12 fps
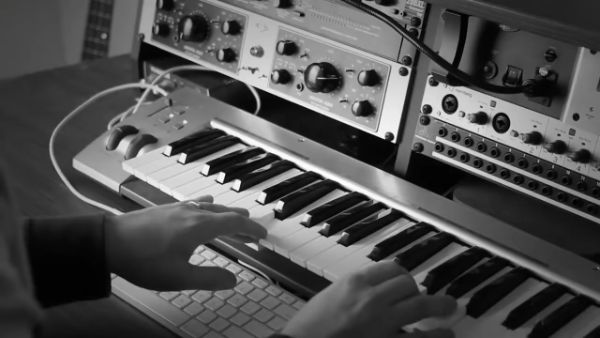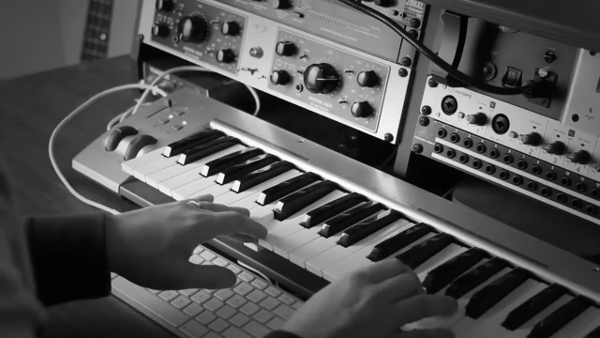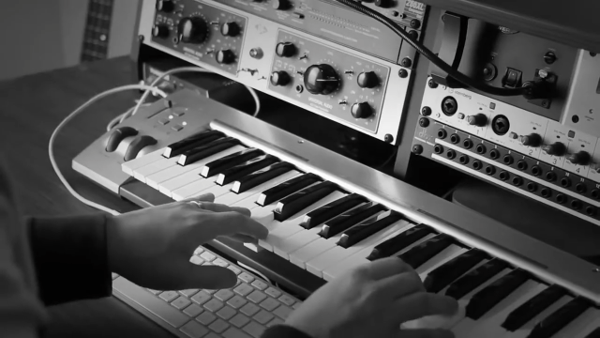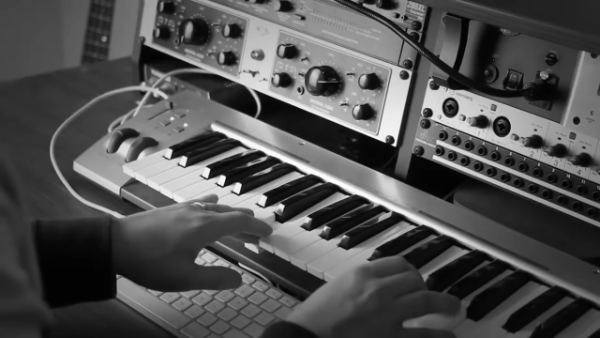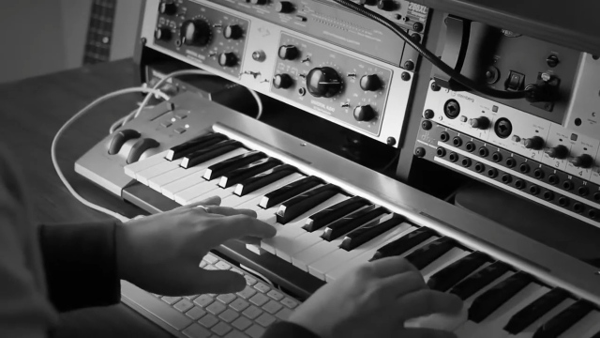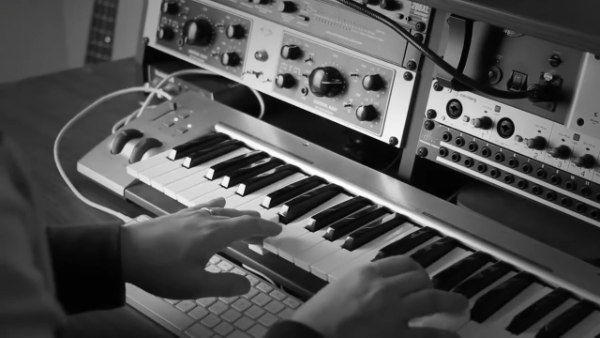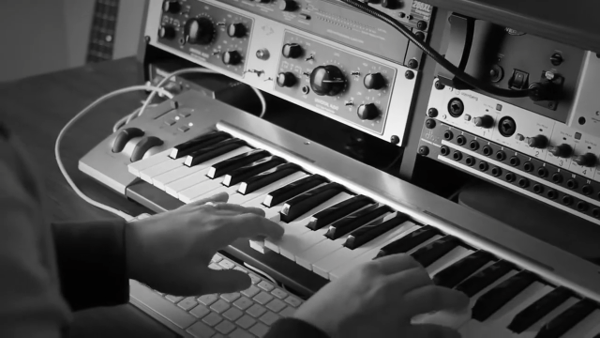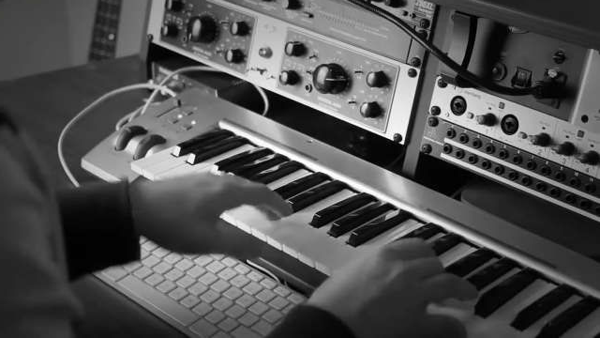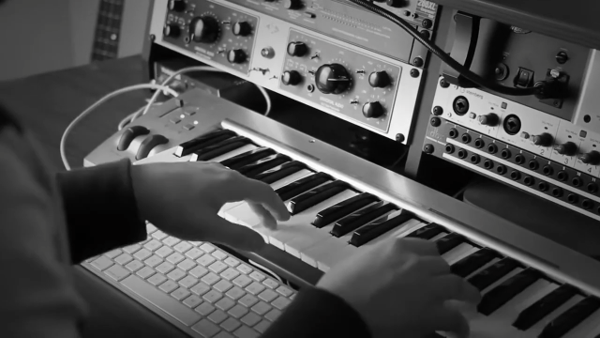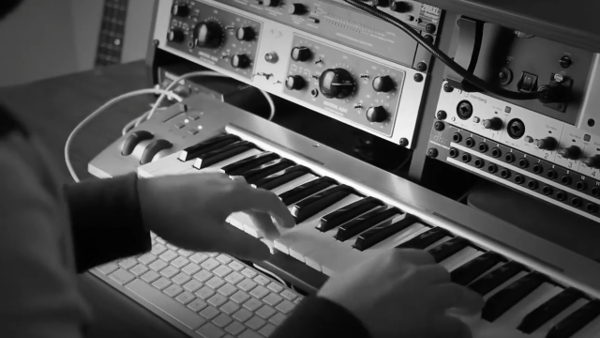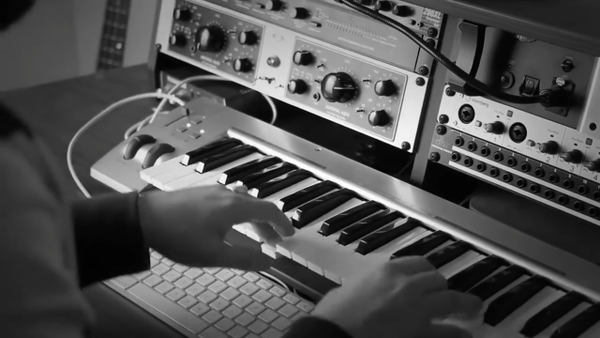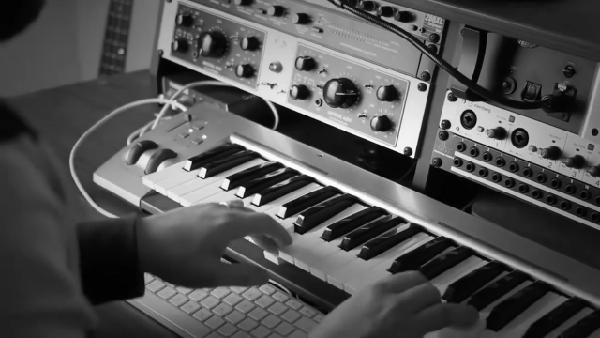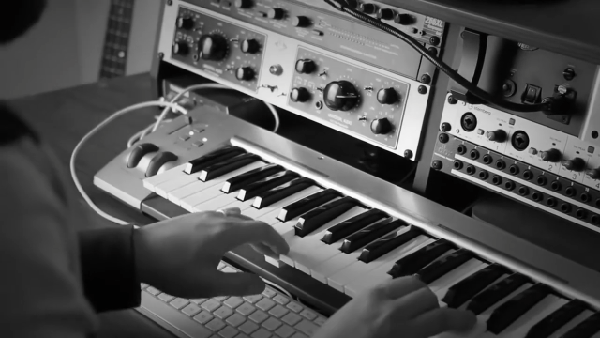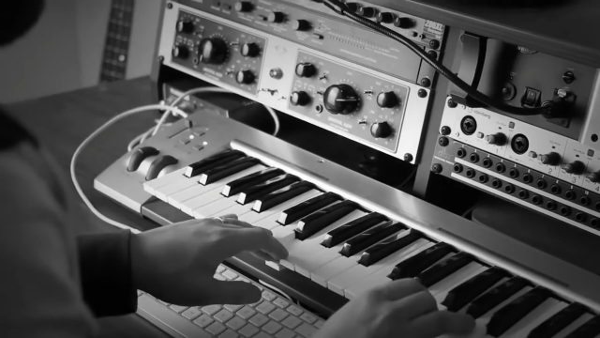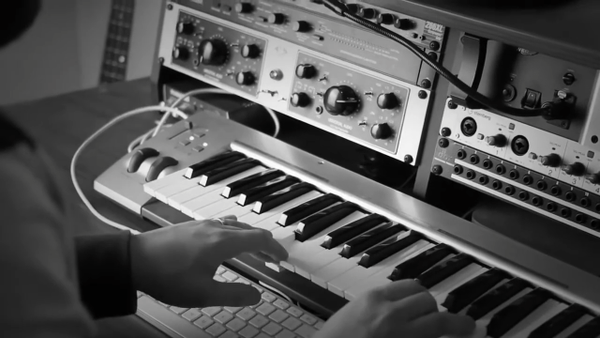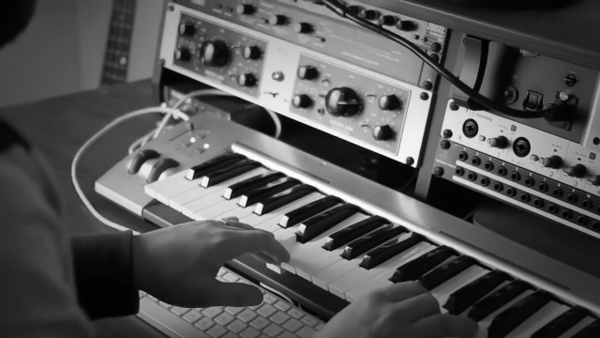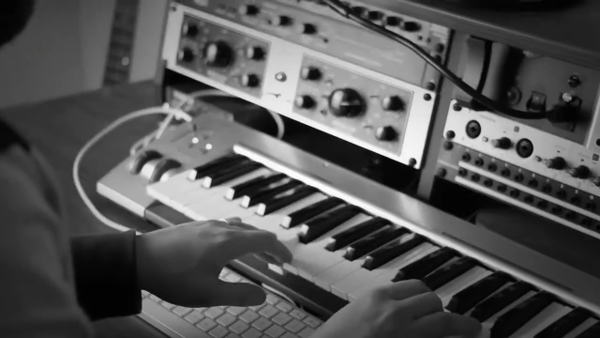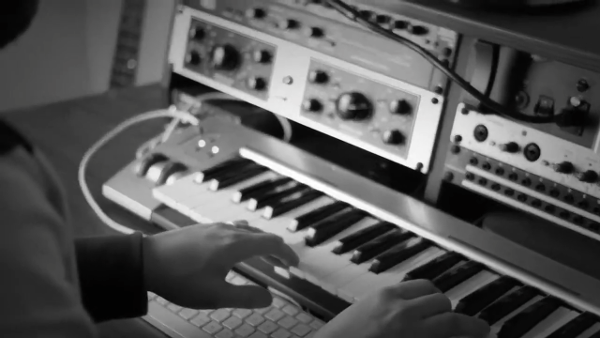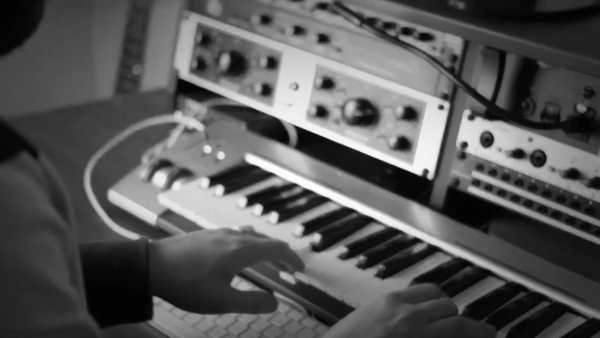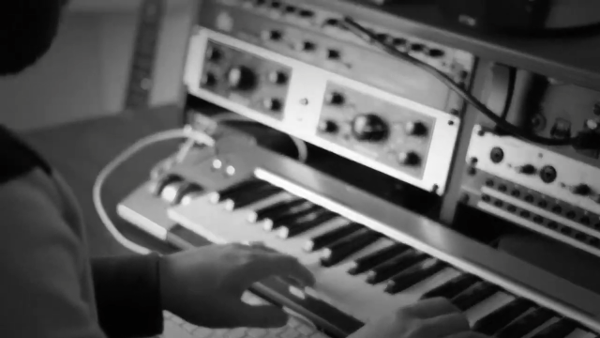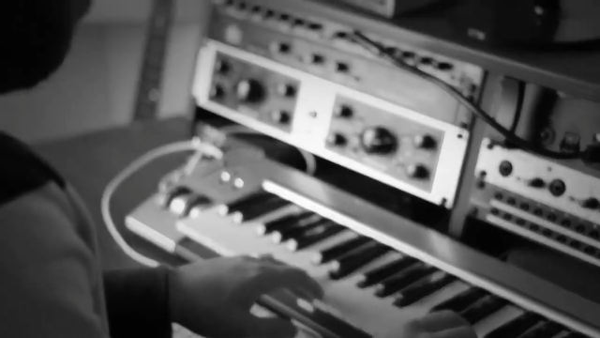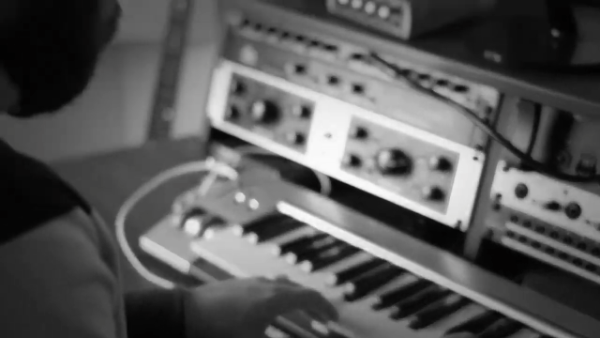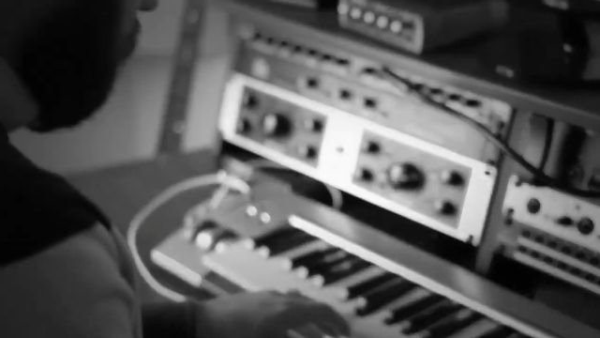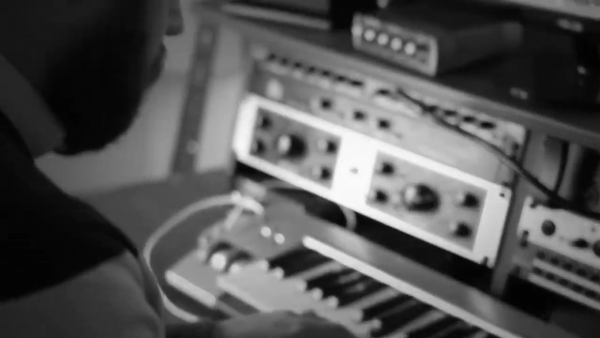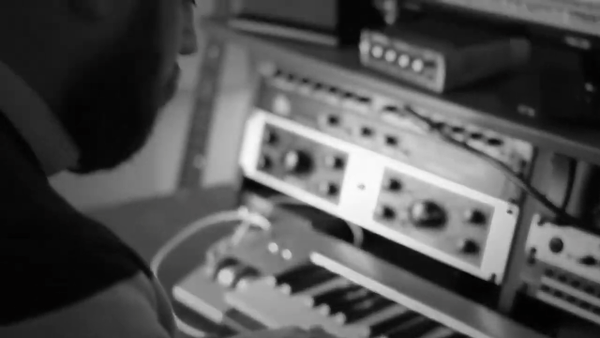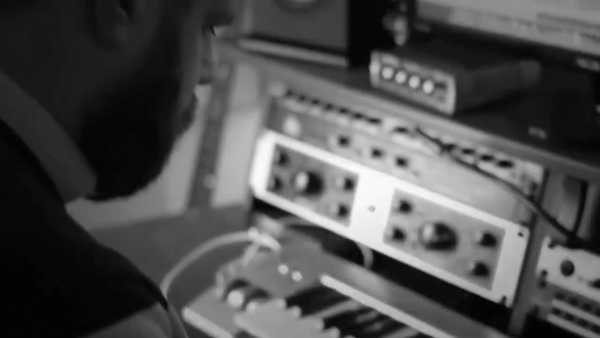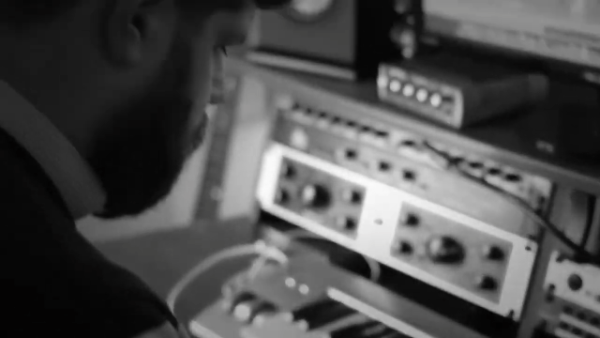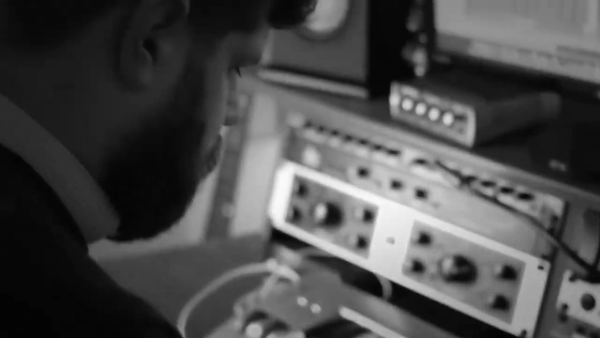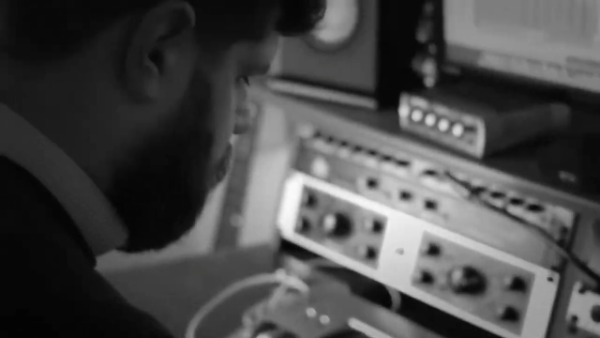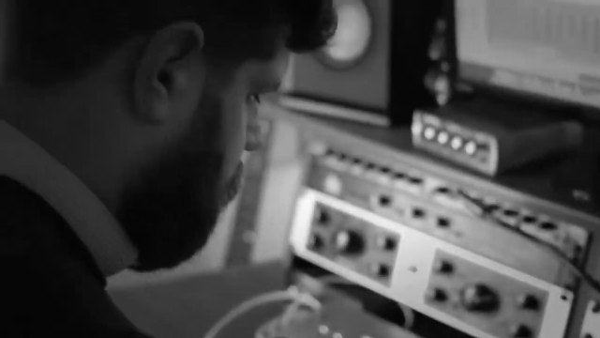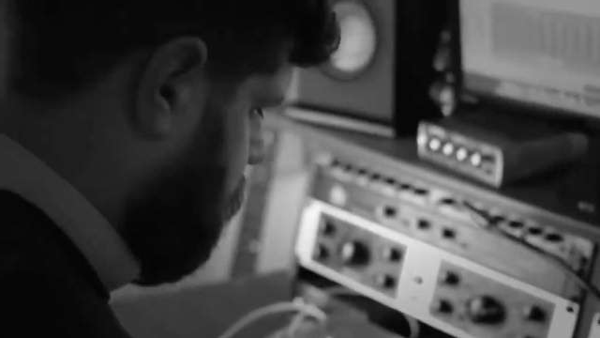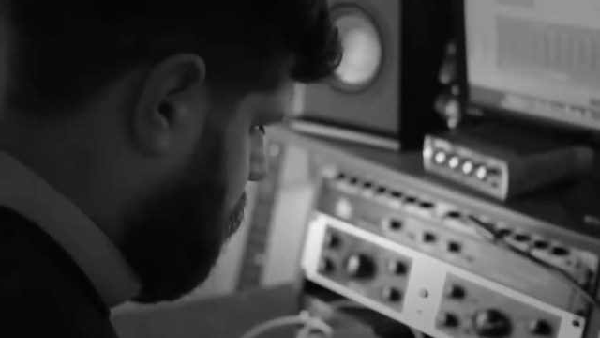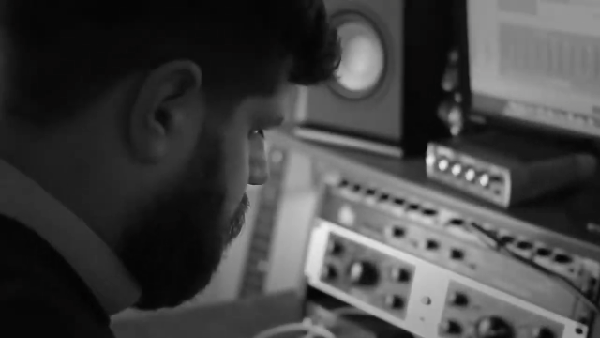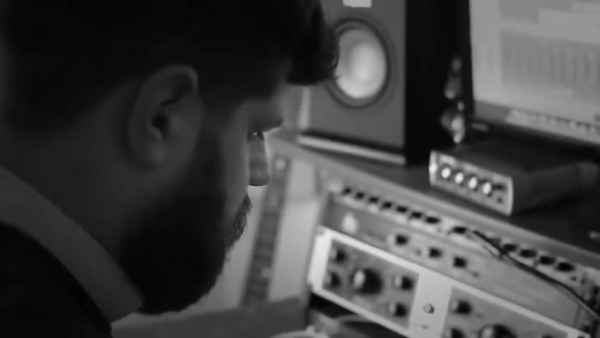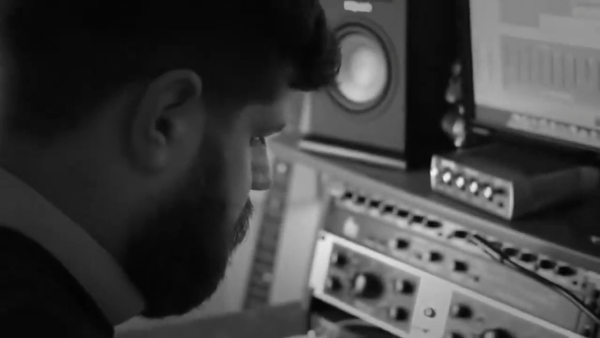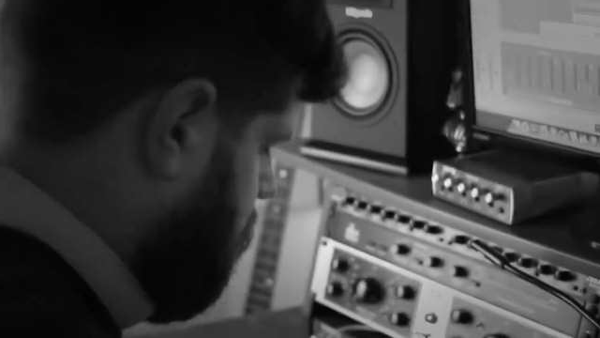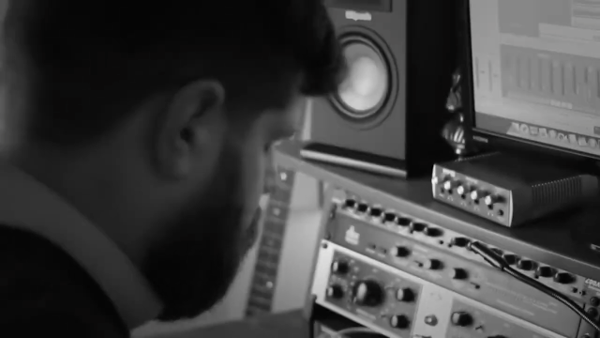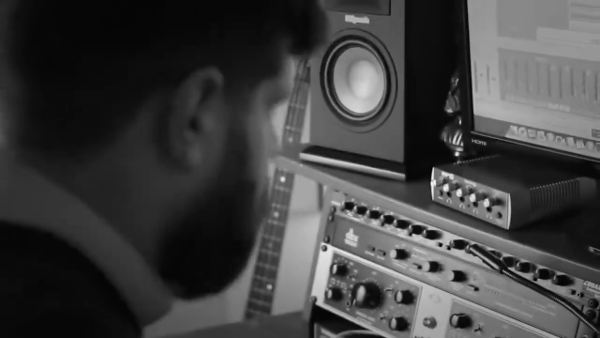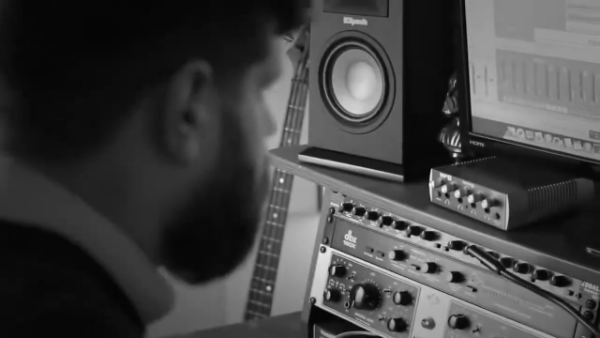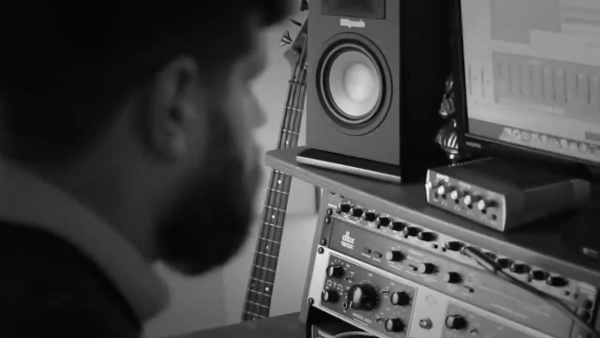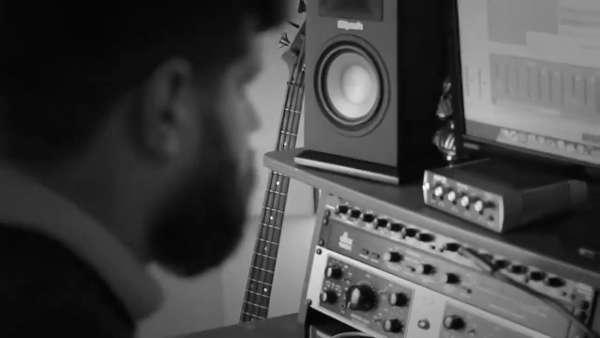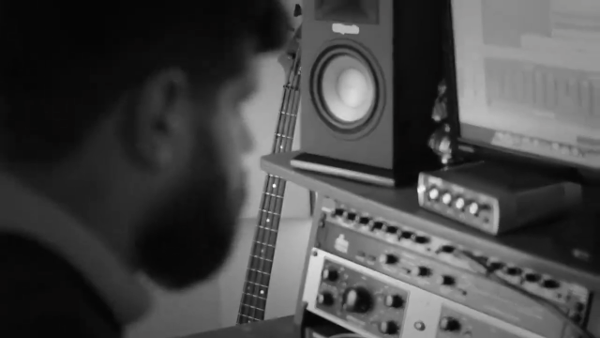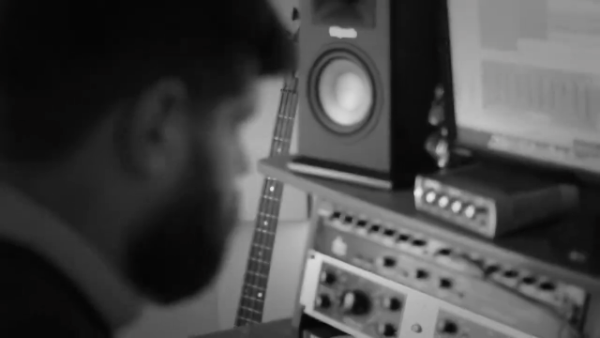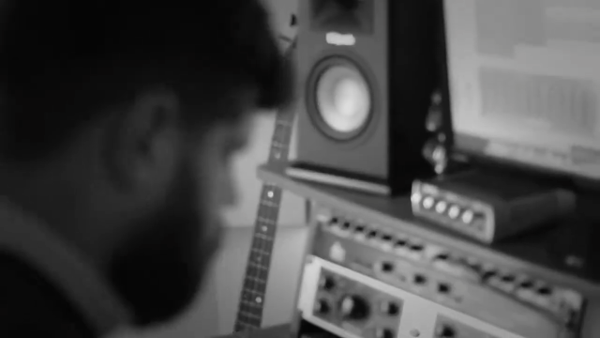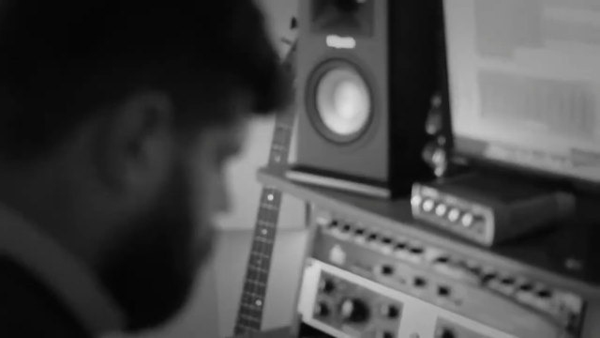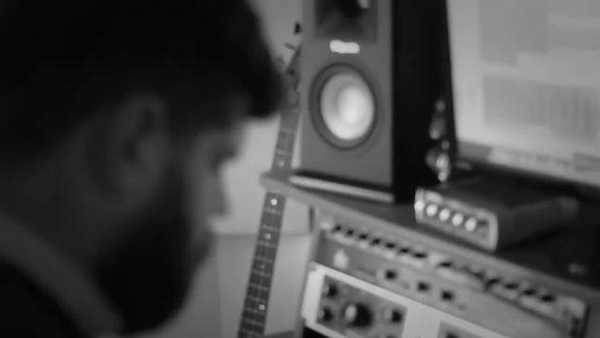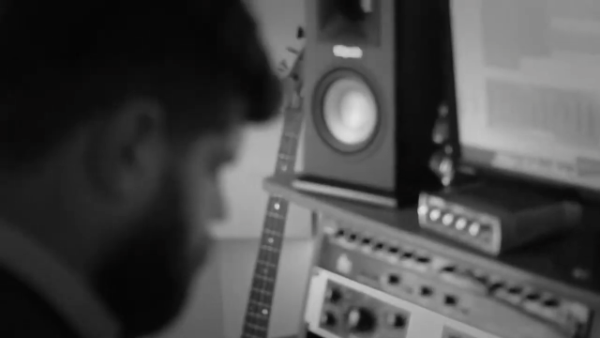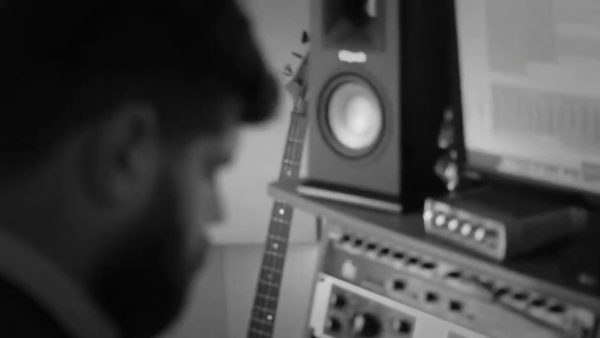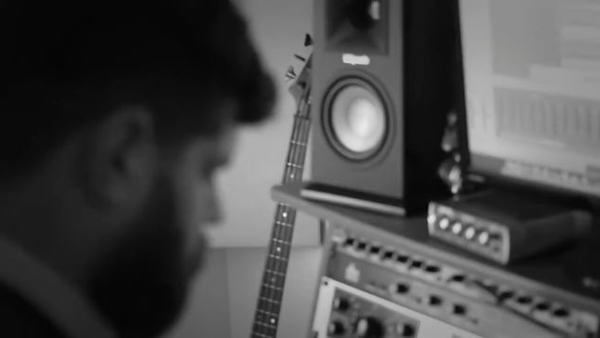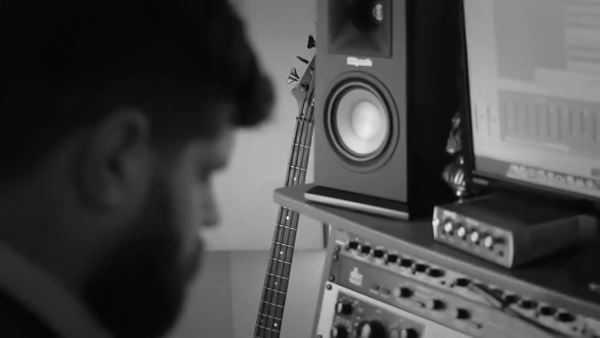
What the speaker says: (no speaker visible)